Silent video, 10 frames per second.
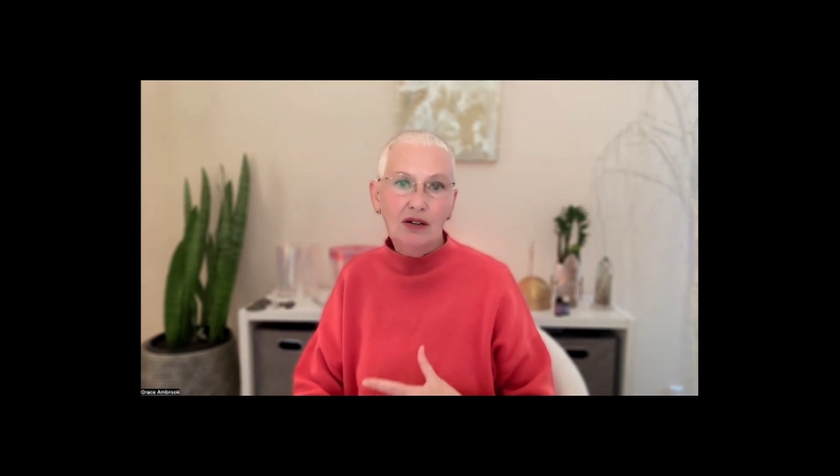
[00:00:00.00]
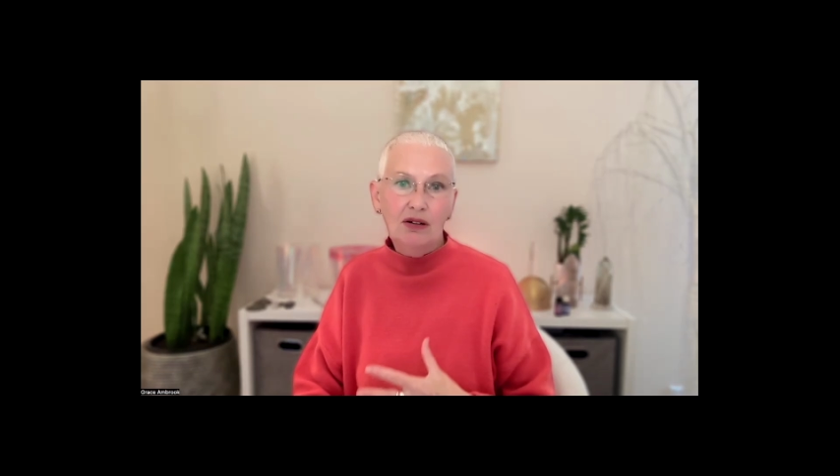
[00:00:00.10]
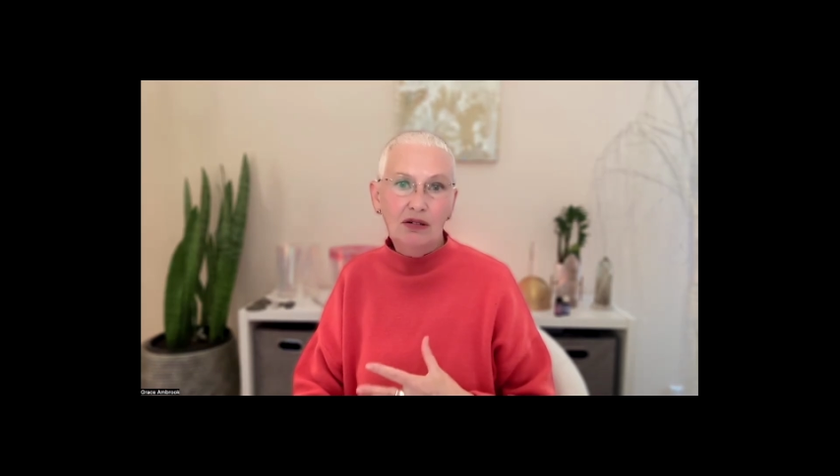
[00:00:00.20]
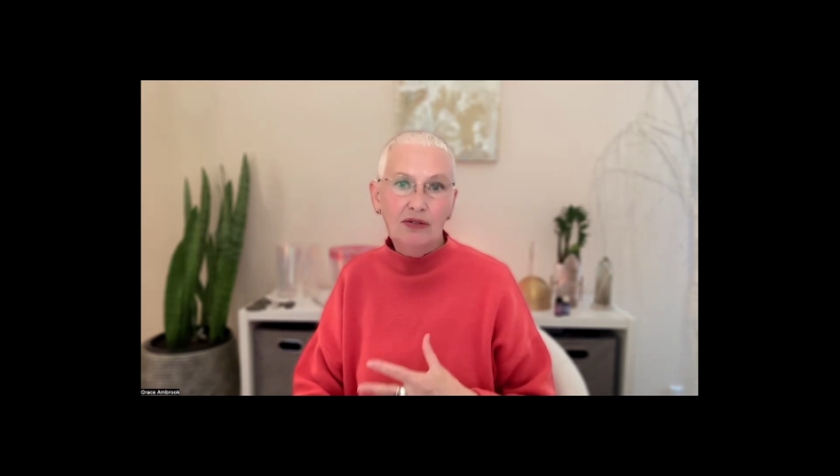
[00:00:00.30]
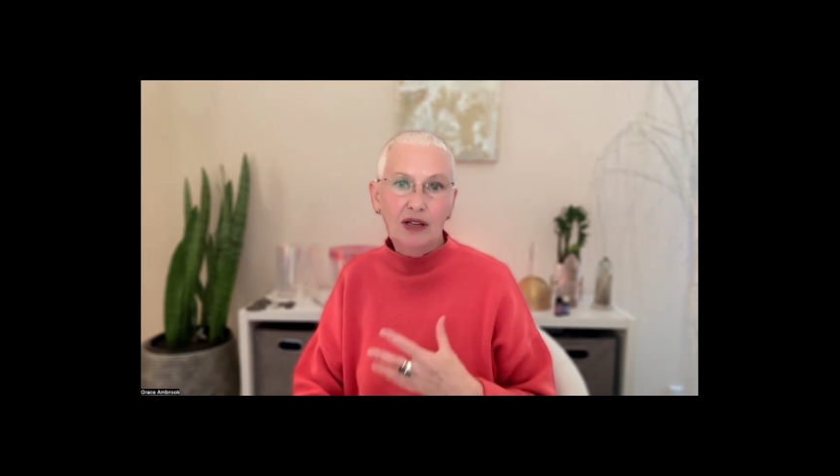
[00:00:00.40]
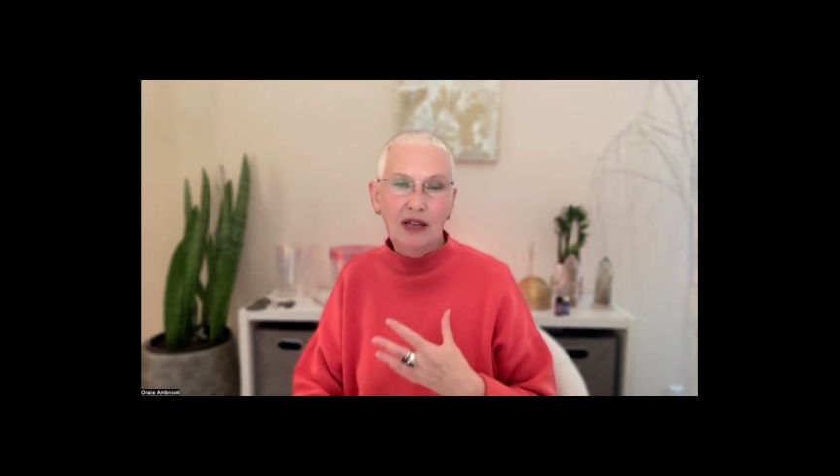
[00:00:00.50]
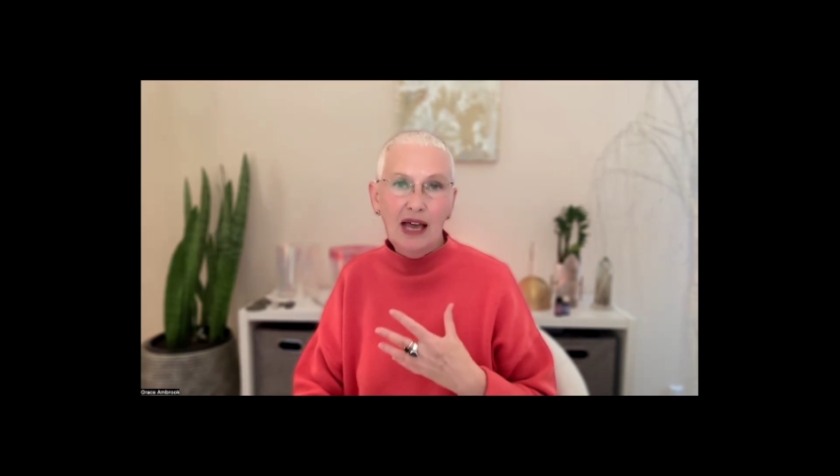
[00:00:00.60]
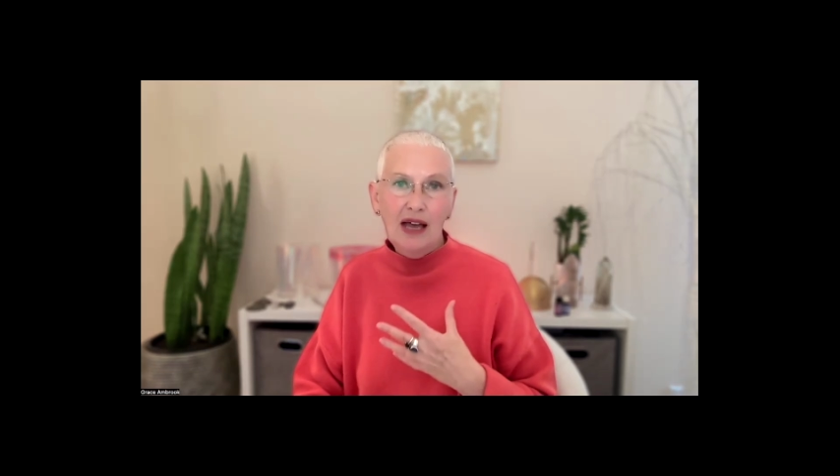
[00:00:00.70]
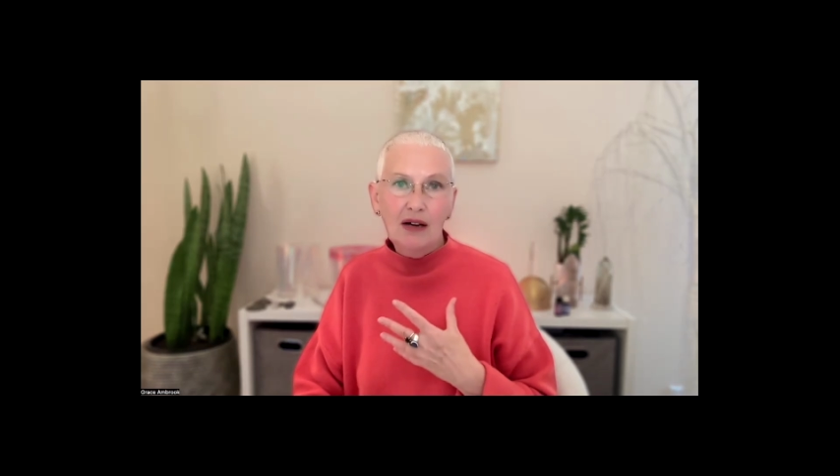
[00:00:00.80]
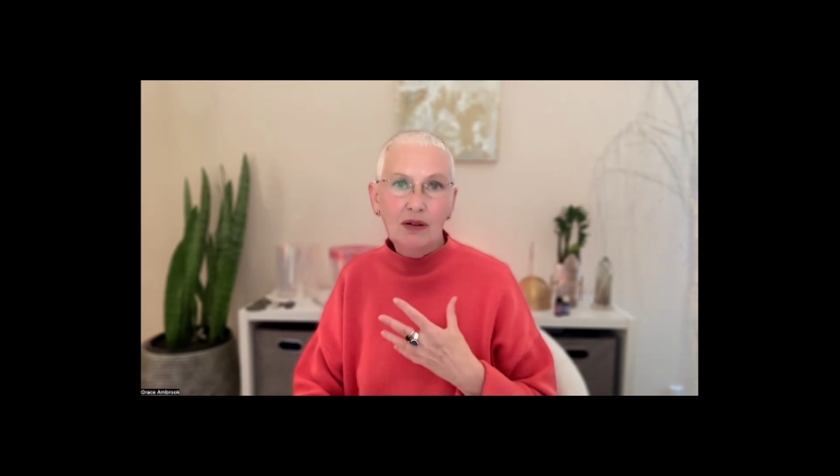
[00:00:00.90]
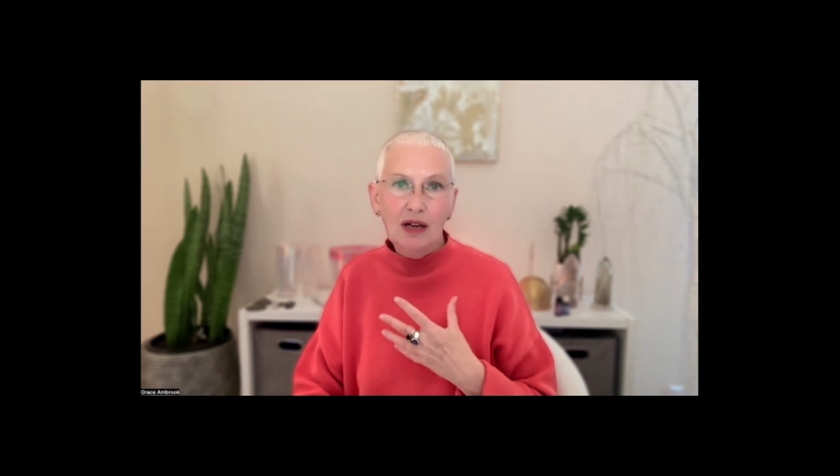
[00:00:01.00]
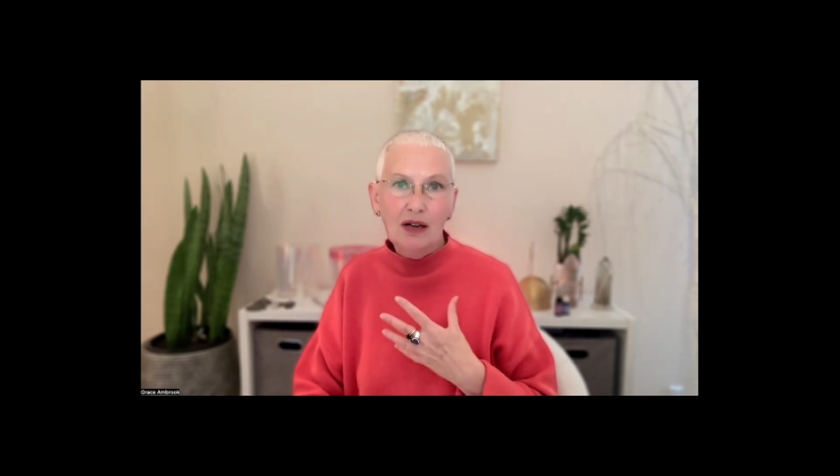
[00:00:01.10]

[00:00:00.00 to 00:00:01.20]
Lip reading: of how